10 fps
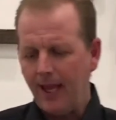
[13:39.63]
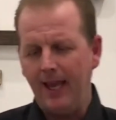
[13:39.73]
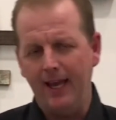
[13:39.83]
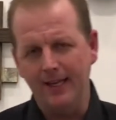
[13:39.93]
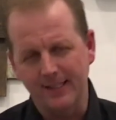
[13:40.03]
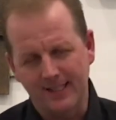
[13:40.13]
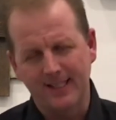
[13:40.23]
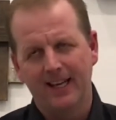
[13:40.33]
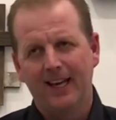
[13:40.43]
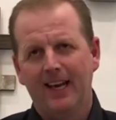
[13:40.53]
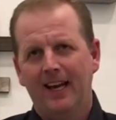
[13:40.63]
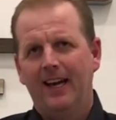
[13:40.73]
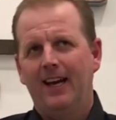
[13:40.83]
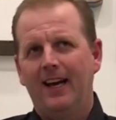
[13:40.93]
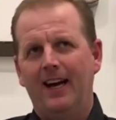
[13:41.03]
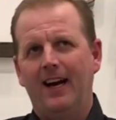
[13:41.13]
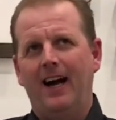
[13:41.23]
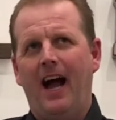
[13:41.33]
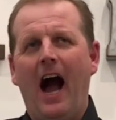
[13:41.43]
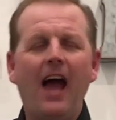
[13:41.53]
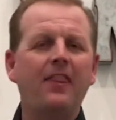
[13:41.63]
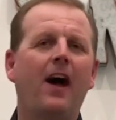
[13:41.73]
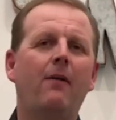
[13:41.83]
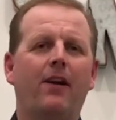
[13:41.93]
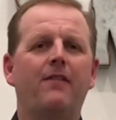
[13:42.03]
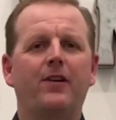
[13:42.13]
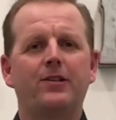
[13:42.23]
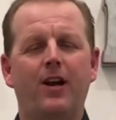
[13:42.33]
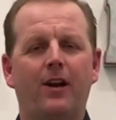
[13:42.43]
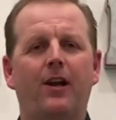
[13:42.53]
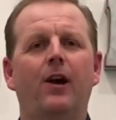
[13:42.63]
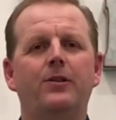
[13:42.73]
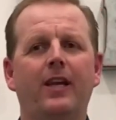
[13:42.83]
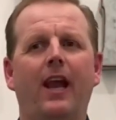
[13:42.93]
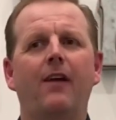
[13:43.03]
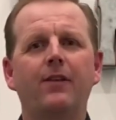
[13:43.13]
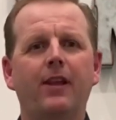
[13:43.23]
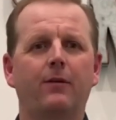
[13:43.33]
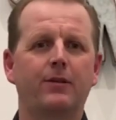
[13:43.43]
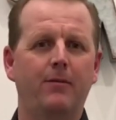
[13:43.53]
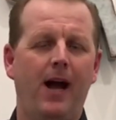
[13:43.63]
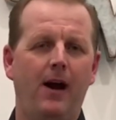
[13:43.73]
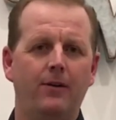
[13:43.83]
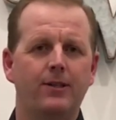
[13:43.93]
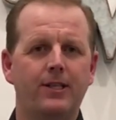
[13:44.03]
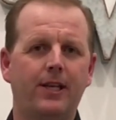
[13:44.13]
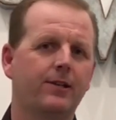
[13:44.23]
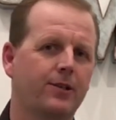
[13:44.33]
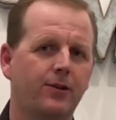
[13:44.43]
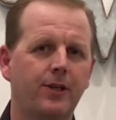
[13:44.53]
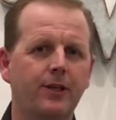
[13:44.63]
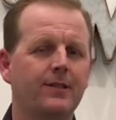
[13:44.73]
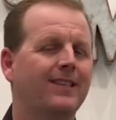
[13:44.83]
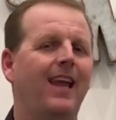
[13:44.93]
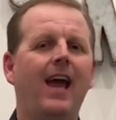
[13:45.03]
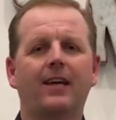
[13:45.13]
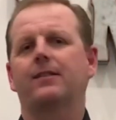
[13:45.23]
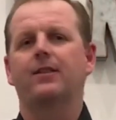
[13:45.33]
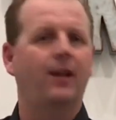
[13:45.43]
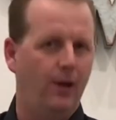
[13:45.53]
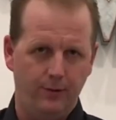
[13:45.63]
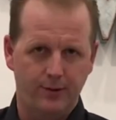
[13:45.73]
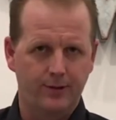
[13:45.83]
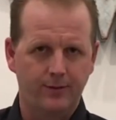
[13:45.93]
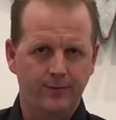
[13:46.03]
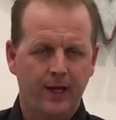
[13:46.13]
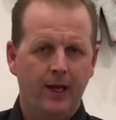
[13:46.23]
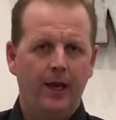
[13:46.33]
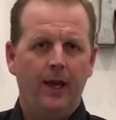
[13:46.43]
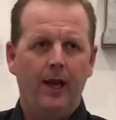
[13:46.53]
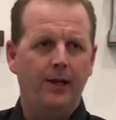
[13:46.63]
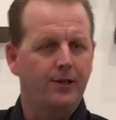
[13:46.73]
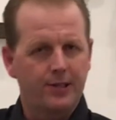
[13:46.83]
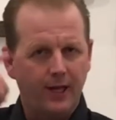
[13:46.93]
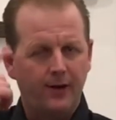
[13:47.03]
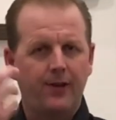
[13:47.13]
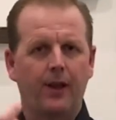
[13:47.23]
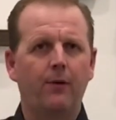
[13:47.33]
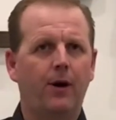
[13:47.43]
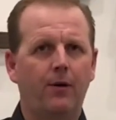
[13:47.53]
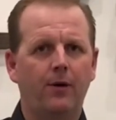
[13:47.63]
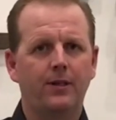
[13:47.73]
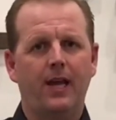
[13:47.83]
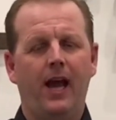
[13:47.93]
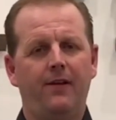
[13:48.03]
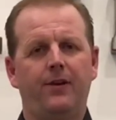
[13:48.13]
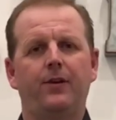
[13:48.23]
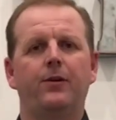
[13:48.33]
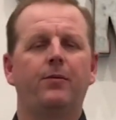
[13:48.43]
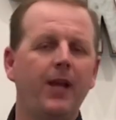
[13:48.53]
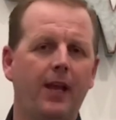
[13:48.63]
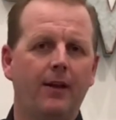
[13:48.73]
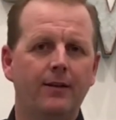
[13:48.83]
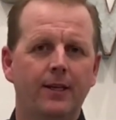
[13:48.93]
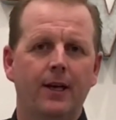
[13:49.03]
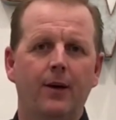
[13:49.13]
is, I thought when I first started coaching, everything was about skills and drills and X's and O's. And you're sitting there thinking, well, what does that have to do with me?